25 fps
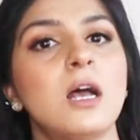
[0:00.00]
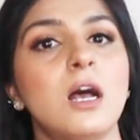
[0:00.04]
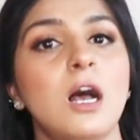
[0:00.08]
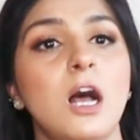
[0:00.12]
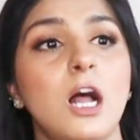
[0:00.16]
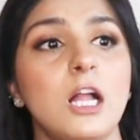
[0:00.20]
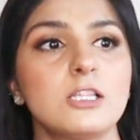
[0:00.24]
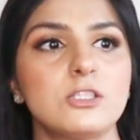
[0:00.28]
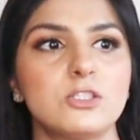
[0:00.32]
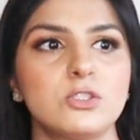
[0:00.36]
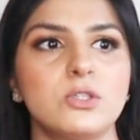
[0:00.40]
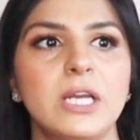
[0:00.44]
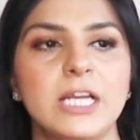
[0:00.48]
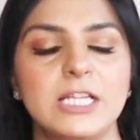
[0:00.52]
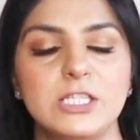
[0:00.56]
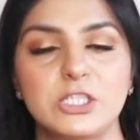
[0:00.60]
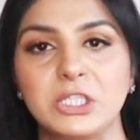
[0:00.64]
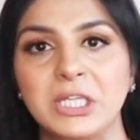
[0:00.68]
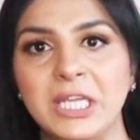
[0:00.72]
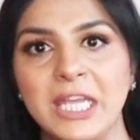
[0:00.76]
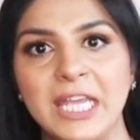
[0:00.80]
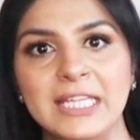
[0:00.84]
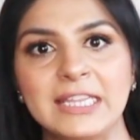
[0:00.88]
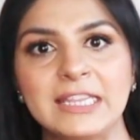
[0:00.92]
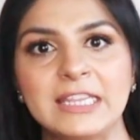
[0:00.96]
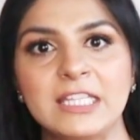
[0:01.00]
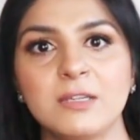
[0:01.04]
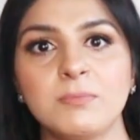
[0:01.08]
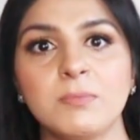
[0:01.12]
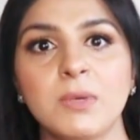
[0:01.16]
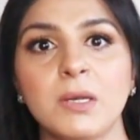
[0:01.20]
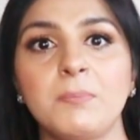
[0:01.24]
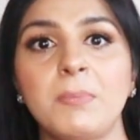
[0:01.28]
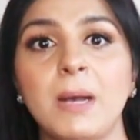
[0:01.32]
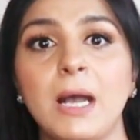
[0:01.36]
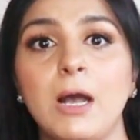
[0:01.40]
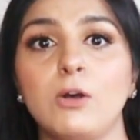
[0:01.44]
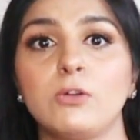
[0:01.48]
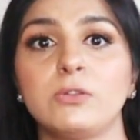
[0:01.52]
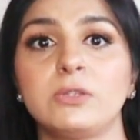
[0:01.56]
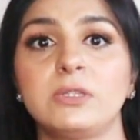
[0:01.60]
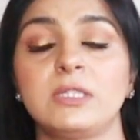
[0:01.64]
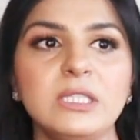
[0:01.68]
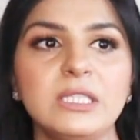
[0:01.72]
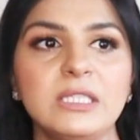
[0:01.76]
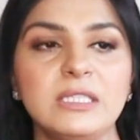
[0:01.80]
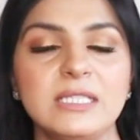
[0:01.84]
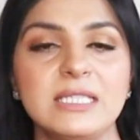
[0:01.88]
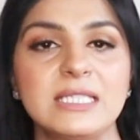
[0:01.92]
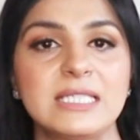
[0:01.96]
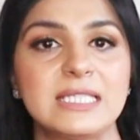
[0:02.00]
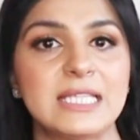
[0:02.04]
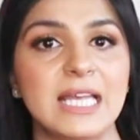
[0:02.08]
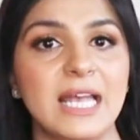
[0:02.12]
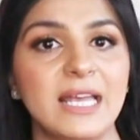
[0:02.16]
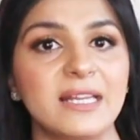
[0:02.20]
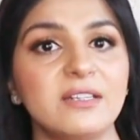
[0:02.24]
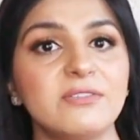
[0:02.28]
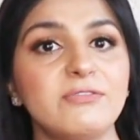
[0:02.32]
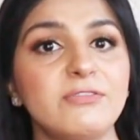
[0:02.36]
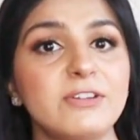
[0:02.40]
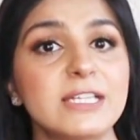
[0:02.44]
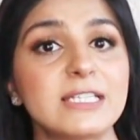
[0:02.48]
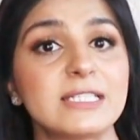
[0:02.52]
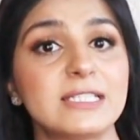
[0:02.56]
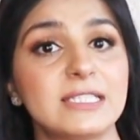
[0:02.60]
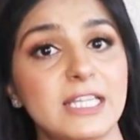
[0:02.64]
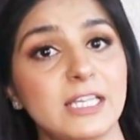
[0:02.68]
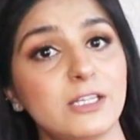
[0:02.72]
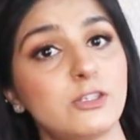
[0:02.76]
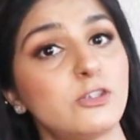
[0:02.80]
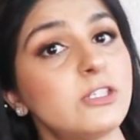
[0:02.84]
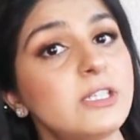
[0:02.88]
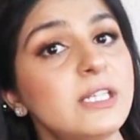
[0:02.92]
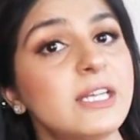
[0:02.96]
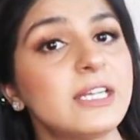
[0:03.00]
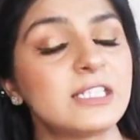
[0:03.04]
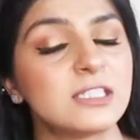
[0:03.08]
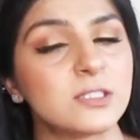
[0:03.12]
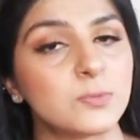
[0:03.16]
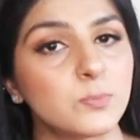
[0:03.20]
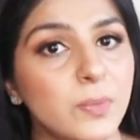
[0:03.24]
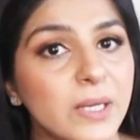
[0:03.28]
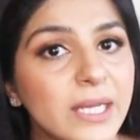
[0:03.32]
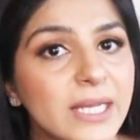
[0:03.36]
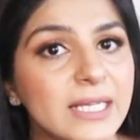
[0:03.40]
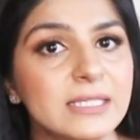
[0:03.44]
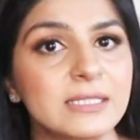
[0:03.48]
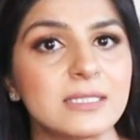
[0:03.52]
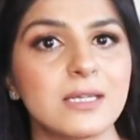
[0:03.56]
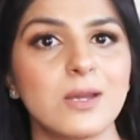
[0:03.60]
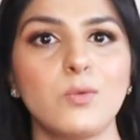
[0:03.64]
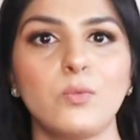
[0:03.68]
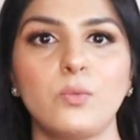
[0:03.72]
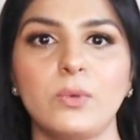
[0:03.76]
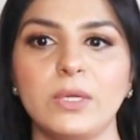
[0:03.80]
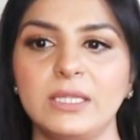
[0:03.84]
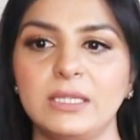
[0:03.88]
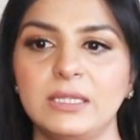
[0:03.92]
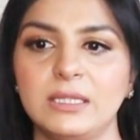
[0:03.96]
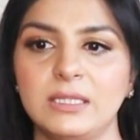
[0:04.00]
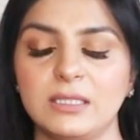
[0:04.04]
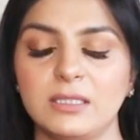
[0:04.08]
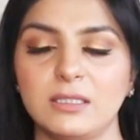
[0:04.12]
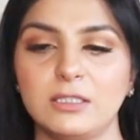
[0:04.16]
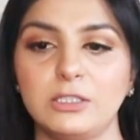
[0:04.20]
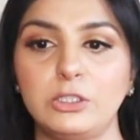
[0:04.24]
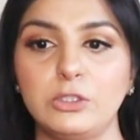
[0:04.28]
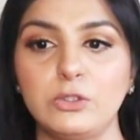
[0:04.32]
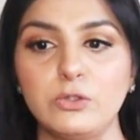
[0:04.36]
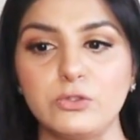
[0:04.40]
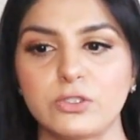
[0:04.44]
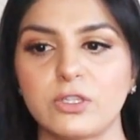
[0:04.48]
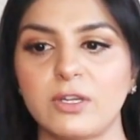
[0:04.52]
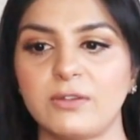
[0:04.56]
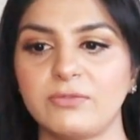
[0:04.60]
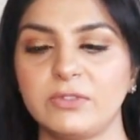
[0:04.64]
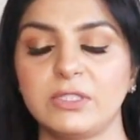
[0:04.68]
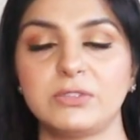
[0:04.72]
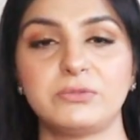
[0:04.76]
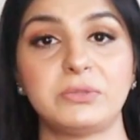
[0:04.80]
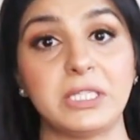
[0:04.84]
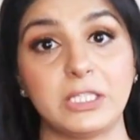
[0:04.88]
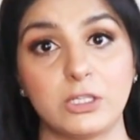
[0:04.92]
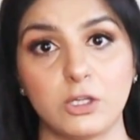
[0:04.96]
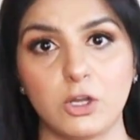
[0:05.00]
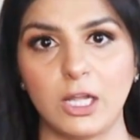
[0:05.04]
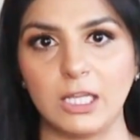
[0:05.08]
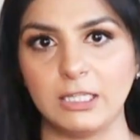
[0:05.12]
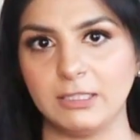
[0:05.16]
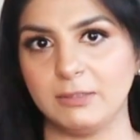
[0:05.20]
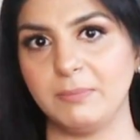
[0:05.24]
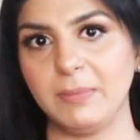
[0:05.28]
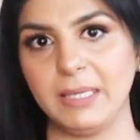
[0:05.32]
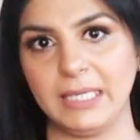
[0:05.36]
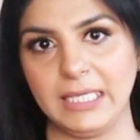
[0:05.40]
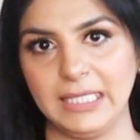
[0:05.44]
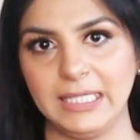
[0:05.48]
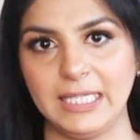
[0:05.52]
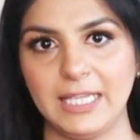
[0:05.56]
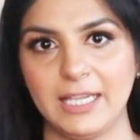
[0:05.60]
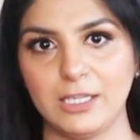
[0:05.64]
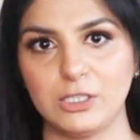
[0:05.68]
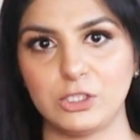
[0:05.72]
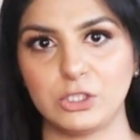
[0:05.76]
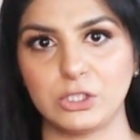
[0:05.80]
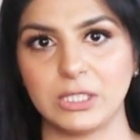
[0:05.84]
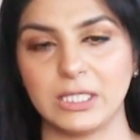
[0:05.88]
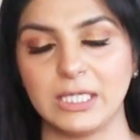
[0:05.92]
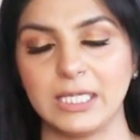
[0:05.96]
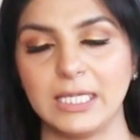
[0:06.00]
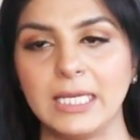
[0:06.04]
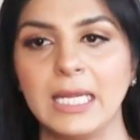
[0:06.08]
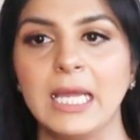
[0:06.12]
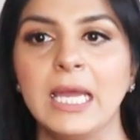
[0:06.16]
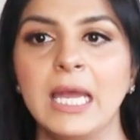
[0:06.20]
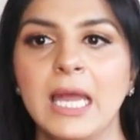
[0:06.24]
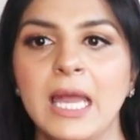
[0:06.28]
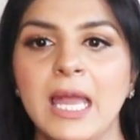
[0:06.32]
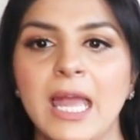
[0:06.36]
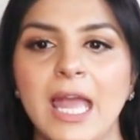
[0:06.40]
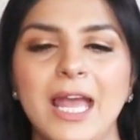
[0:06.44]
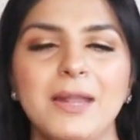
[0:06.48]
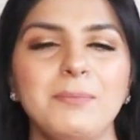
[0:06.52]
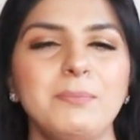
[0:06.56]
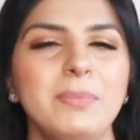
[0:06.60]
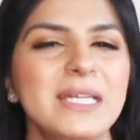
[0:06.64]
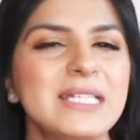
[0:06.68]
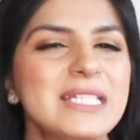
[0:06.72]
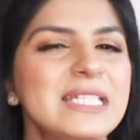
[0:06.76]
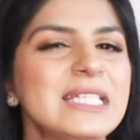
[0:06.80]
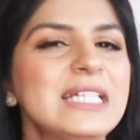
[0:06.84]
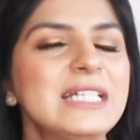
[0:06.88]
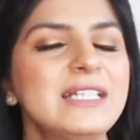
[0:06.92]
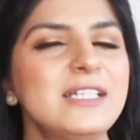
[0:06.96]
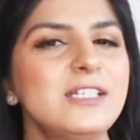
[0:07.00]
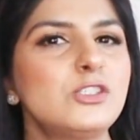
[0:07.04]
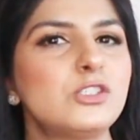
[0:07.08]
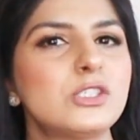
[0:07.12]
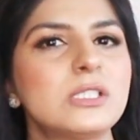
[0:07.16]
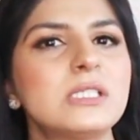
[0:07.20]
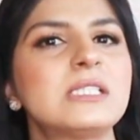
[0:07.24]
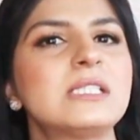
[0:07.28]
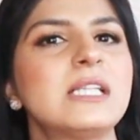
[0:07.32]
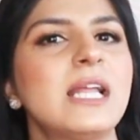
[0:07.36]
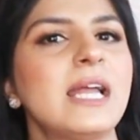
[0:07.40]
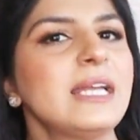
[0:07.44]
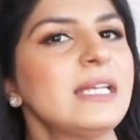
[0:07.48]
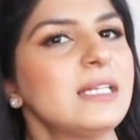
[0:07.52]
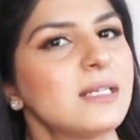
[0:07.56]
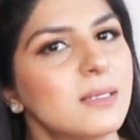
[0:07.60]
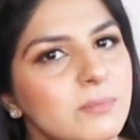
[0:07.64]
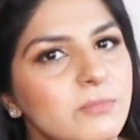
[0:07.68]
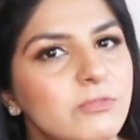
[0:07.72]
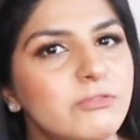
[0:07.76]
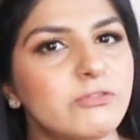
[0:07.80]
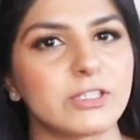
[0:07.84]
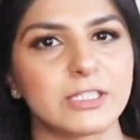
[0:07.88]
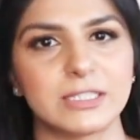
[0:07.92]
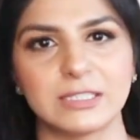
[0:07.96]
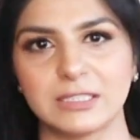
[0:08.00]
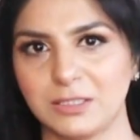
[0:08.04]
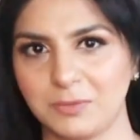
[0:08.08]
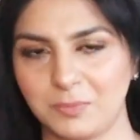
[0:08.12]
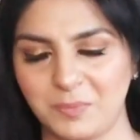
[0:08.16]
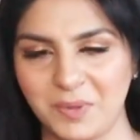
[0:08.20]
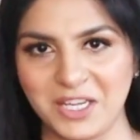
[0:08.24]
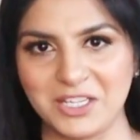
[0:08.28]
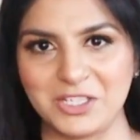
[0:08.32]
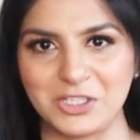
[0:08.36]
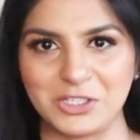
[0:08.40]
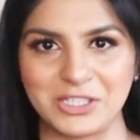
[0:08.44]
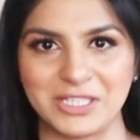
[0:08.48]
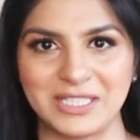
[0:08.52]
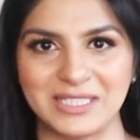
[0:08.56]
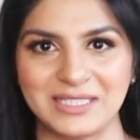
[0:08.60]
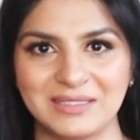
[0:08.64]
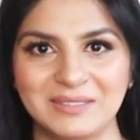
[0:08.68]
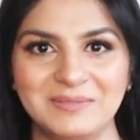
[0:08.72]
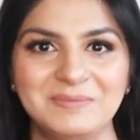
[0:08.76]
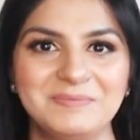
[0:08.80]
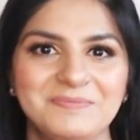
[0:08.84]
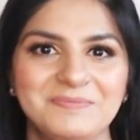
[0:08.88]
Also educate them about the side effects they could expect with the use of the recalled medication and basically just like comfort the patient.